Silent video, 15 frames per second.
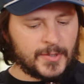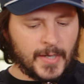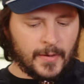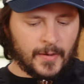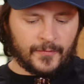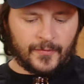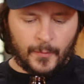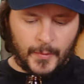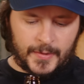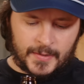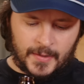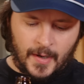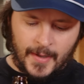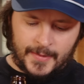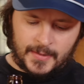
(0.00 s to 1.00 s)
Jared from
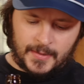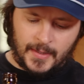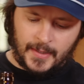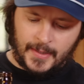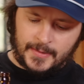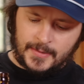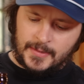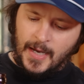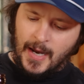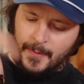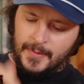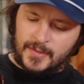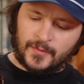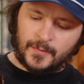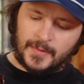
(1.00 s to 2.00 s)
Wisconsin against
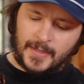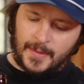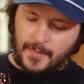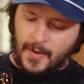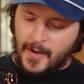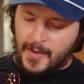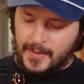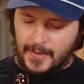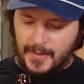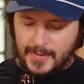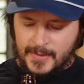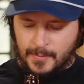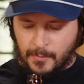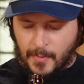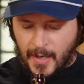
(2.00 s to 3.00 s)
Thomas from Denmark,
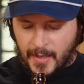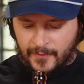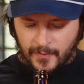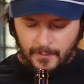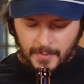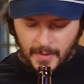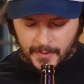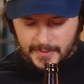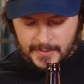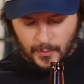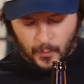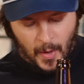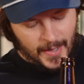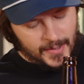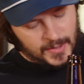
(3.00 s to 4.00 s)
against Mark from
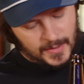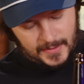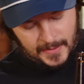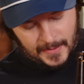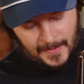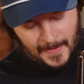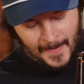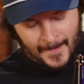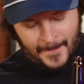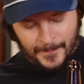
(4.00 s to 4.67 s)
Bellington, Washington,